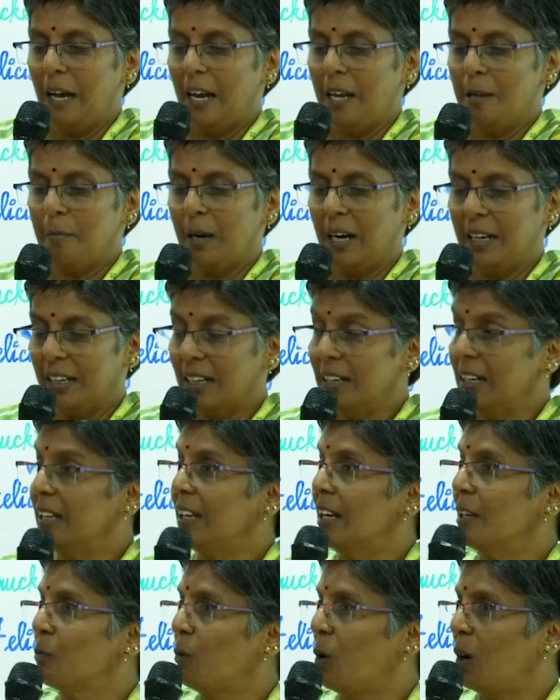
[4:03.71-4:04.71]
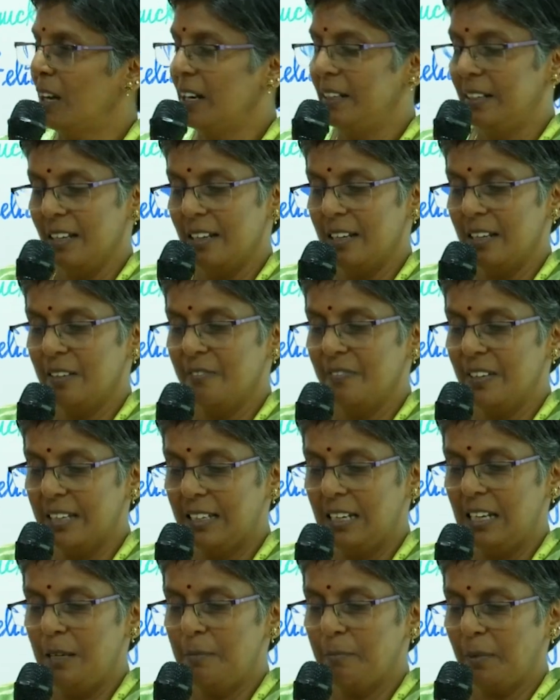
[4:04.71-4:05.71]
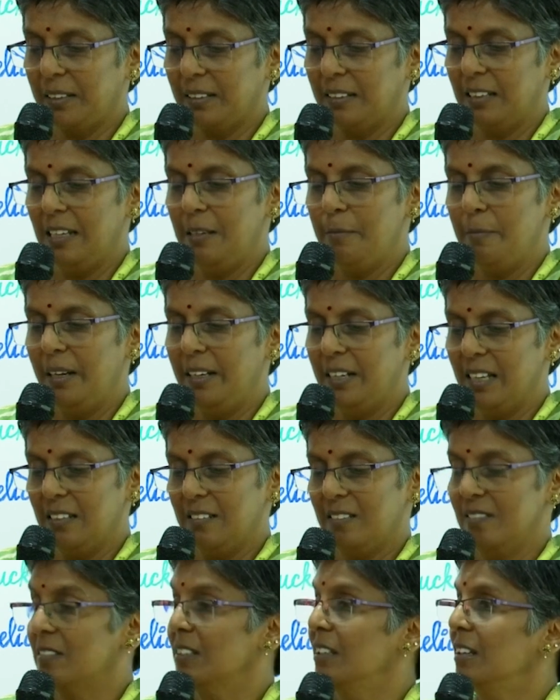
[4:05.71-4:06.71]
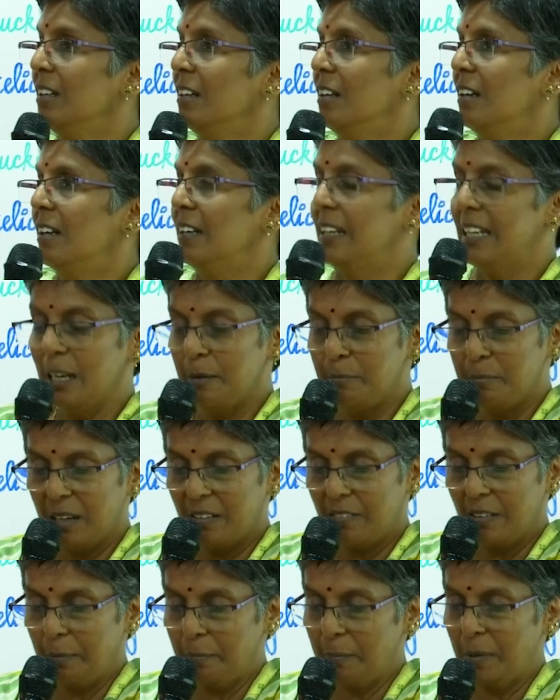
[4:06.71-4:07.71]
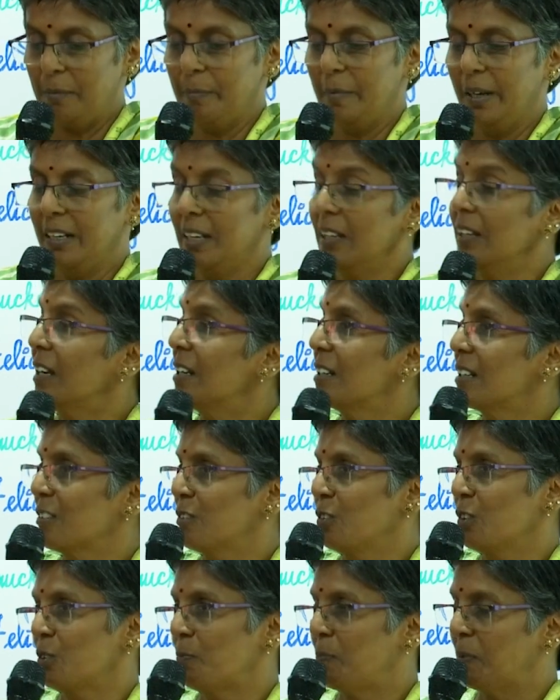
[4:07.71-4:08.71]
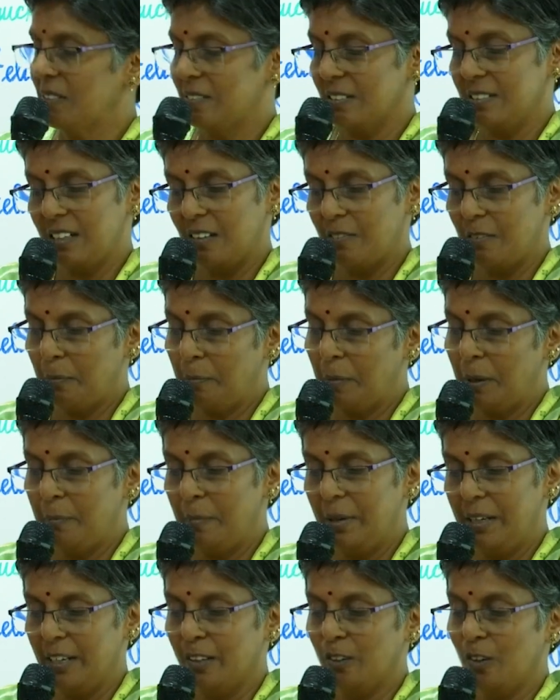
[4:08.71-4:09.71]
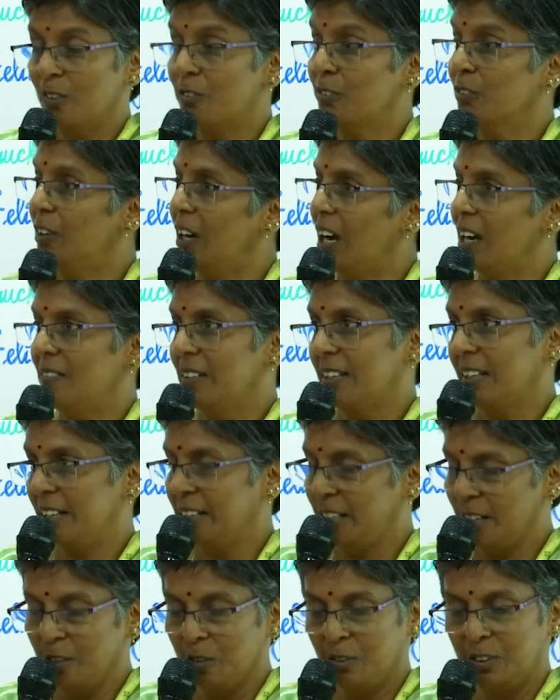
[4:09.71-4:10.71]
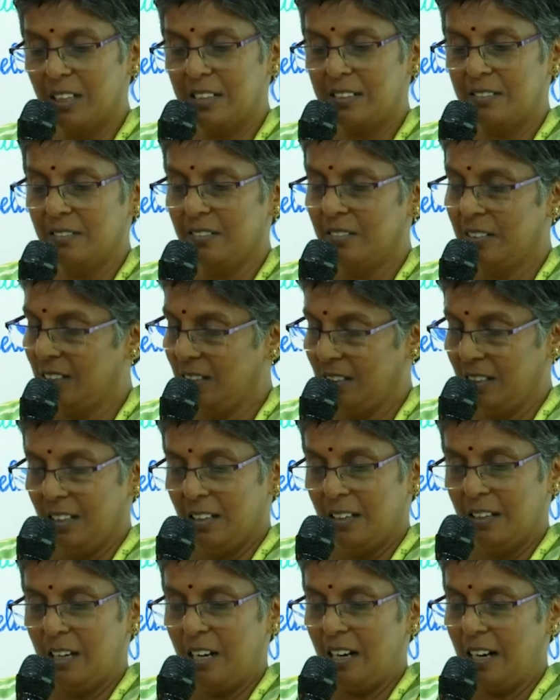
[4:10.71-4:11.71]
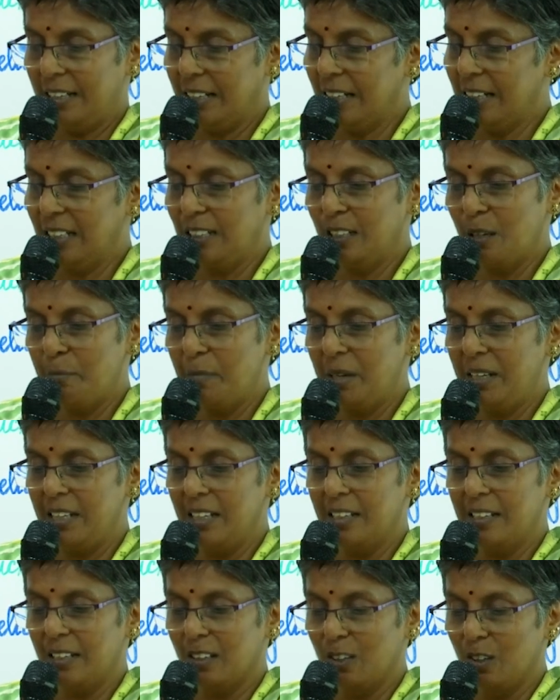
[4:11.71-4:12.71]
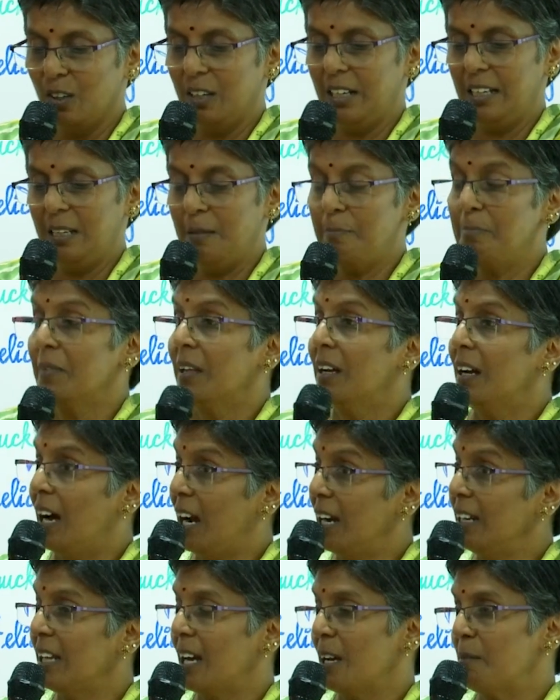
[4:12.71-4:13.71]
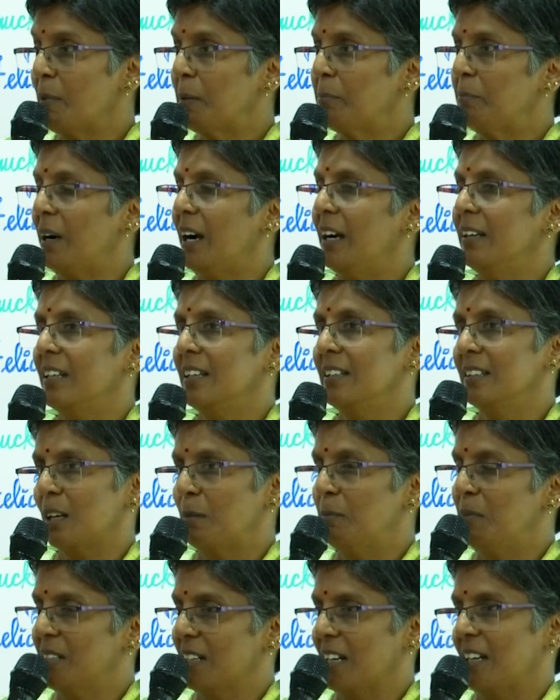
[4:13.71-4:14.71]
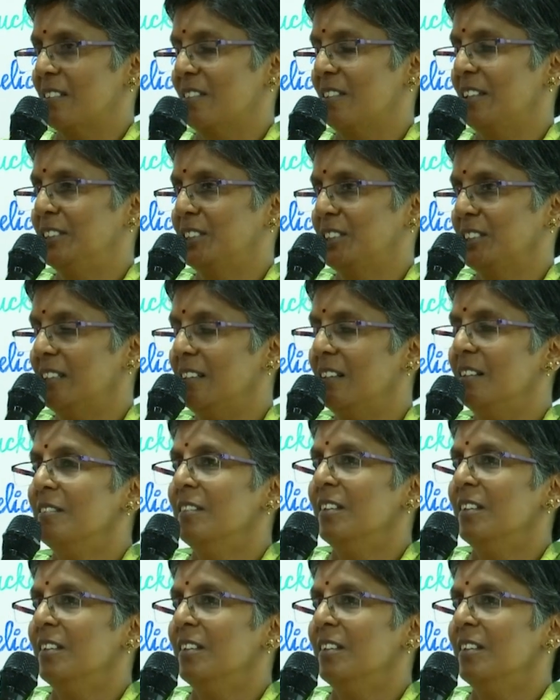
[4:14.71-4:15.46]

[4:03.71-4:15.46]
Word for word: I am attending and volunteering weekly, monthly meetings, team development meeting and resource person development meeting also. I will continue that uh, attending the meeting regularly. And I'm a part in Tamil translation.